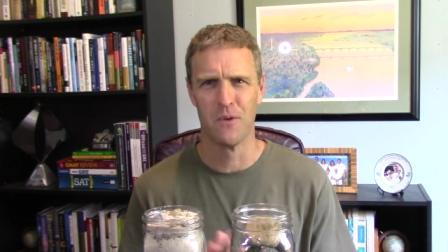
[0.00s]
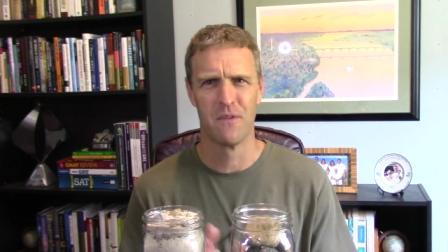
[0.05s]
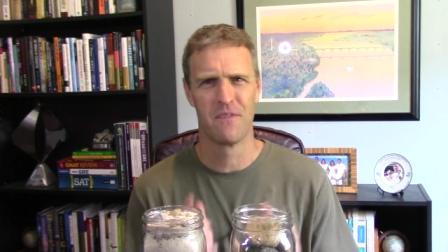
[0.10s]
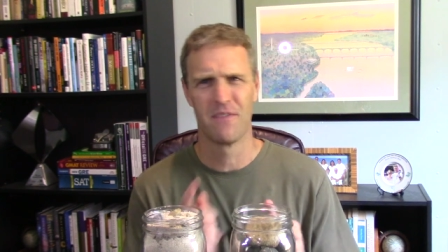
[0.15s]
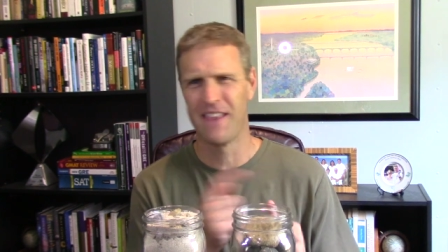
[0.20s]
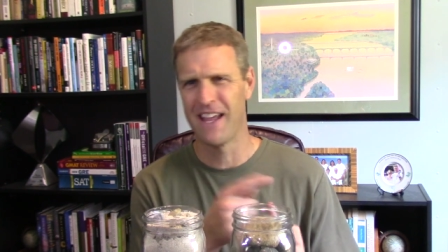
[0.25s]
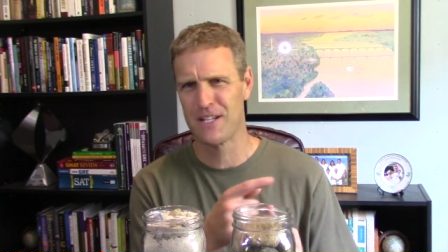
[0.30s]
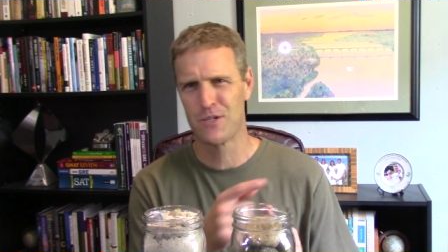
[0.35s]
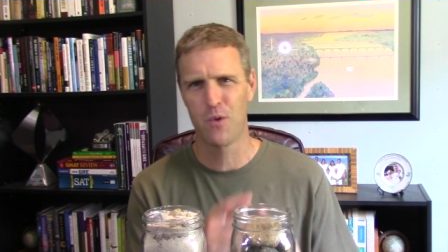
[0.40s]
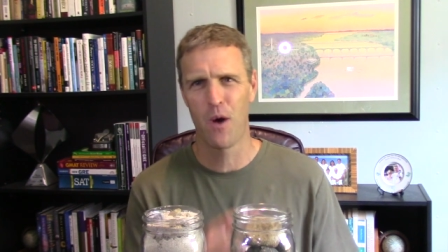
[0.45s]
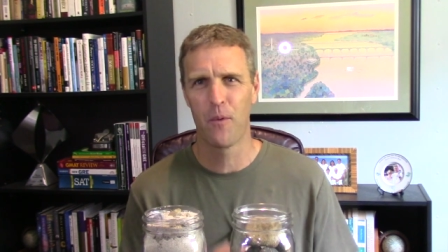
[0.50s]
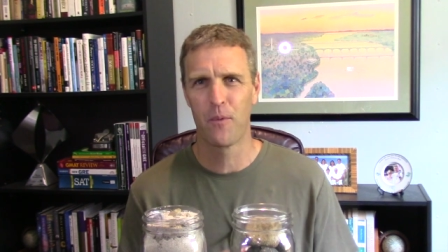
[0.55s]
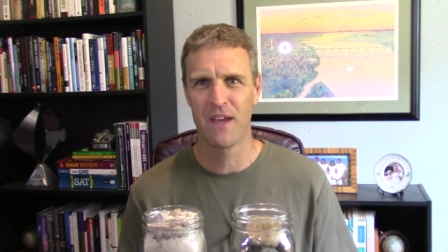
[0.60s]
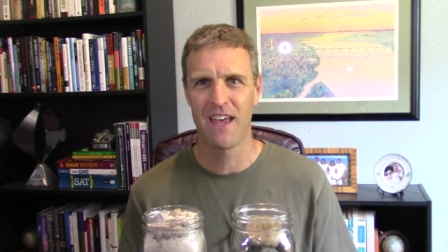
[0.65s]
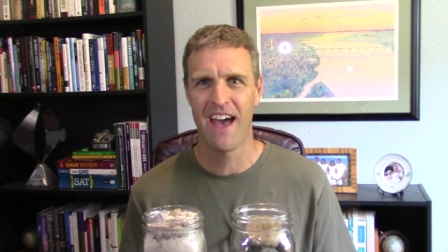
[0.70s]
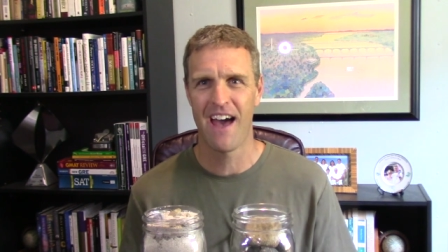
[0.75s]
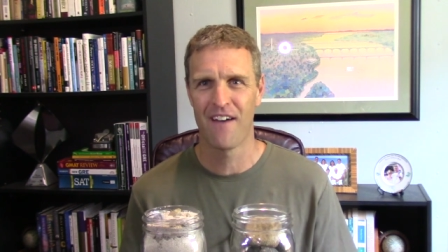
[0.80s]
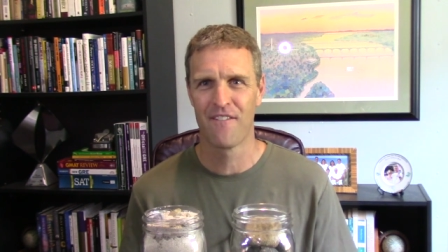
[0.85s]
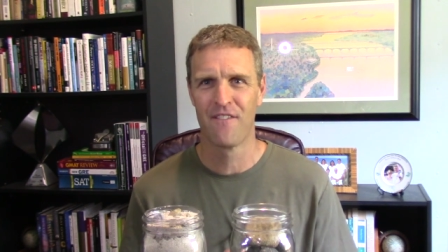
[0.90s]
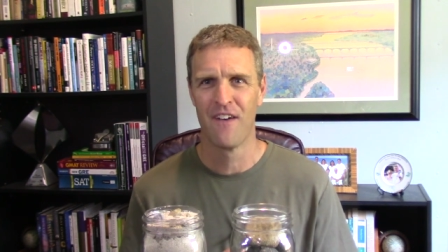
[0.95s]
That's why we
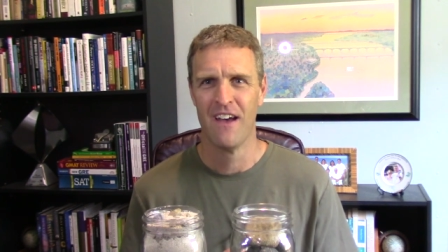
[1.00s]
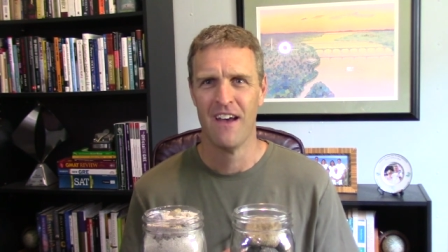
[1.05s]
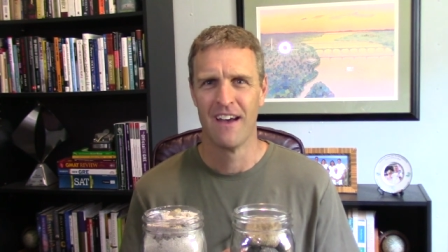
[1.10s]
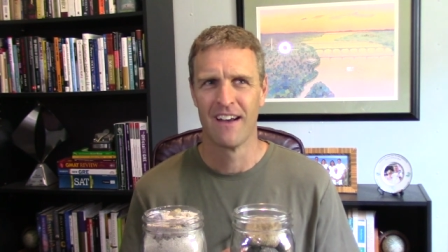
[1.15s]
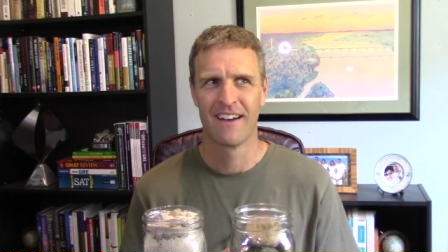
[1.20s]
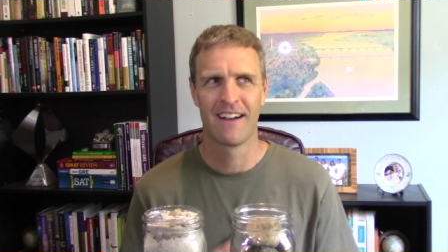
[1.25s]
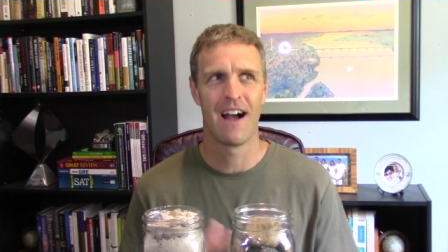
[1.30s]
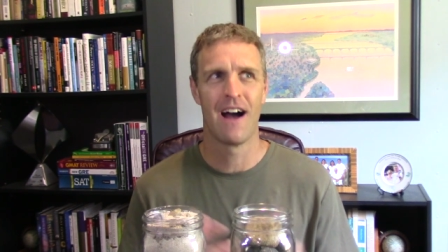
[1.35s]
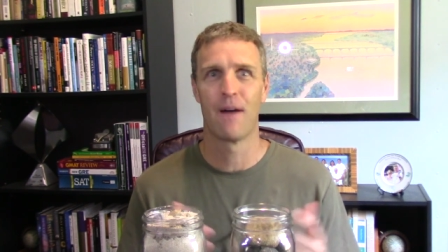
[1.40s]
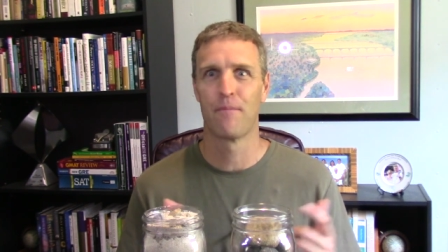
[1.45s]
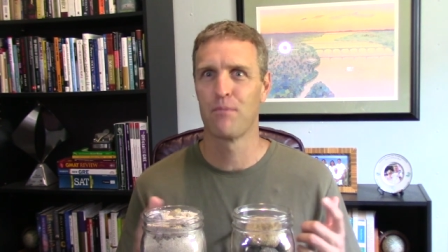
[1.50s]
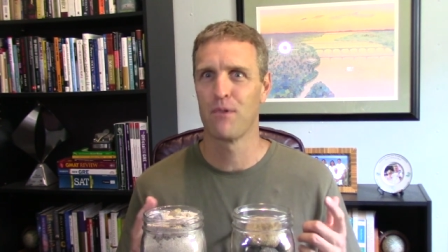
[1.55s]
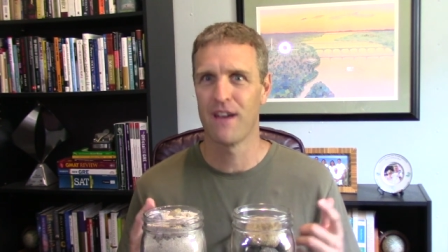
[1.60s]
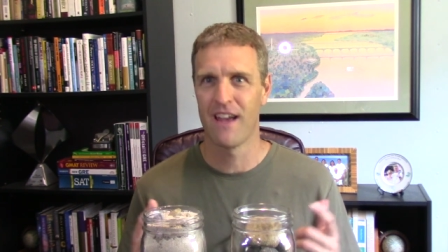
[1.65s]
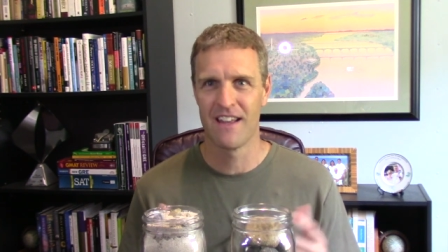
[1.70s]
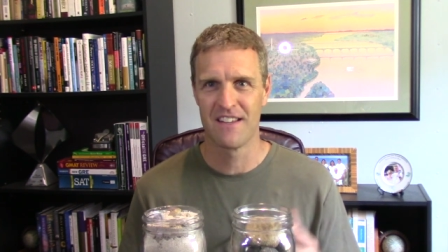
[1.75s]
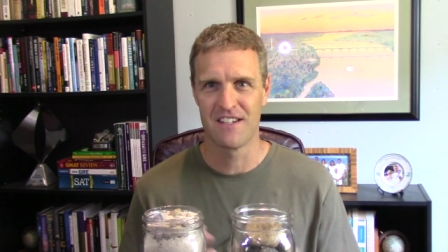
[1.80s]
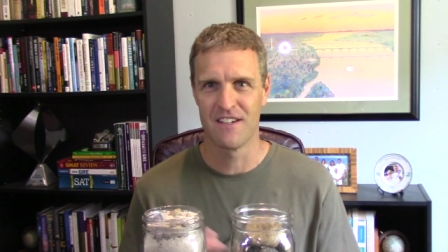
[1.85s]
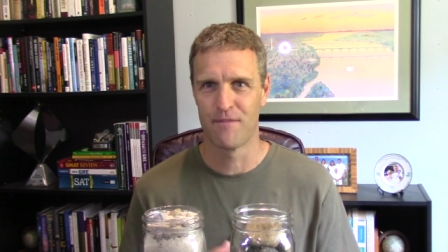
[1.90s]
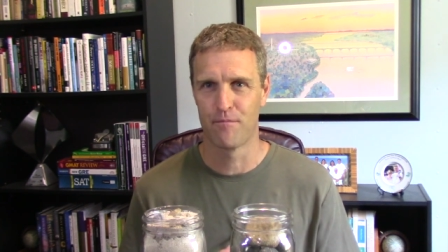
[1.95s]
have
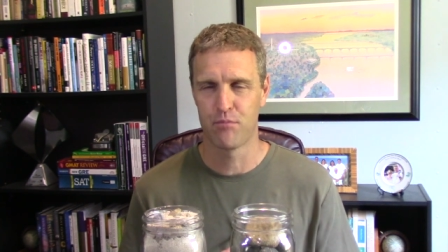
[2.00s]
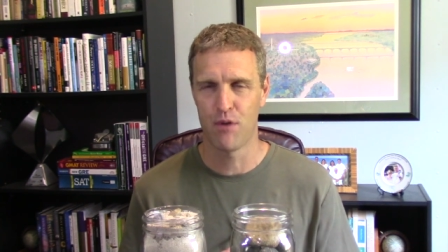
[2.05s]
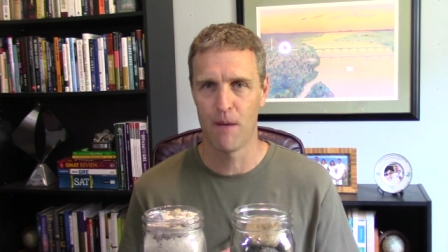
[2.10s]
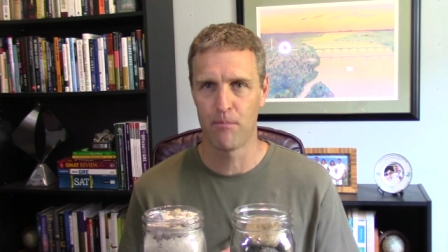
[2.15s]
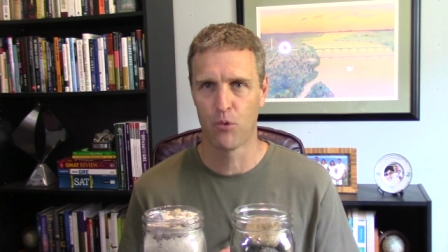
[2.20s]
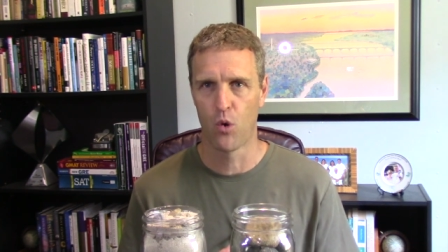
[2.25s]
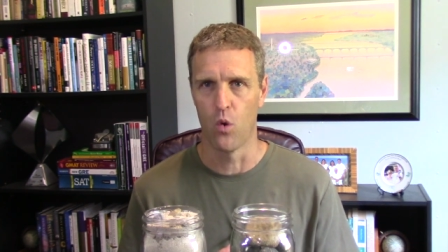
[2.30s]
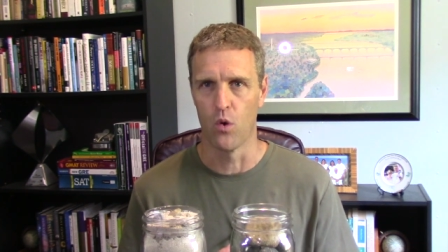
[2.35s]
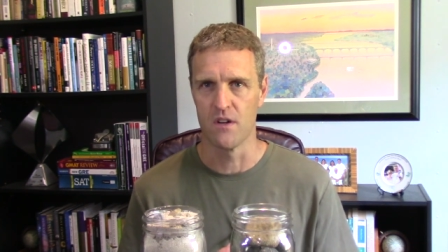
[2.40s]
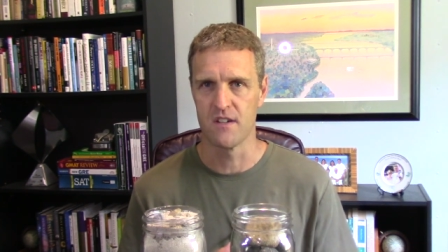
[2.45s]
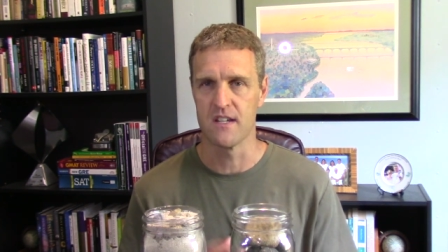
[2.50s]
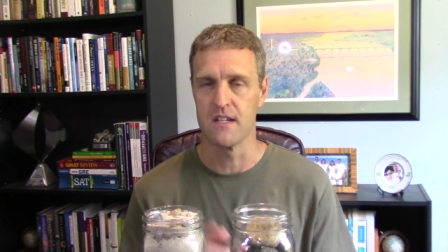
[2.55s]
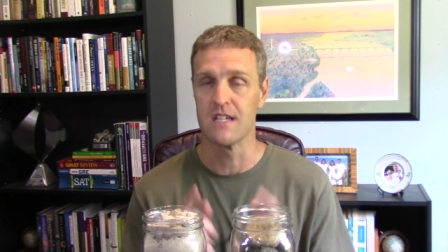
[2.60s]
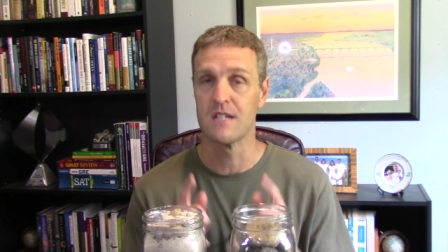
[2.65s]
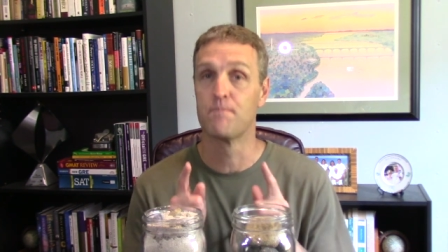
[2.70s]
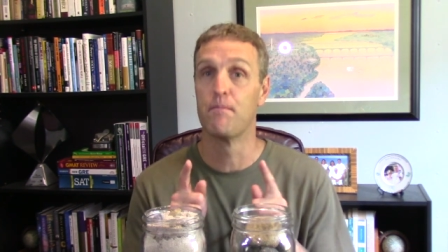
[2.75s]
comprehensive prep courses.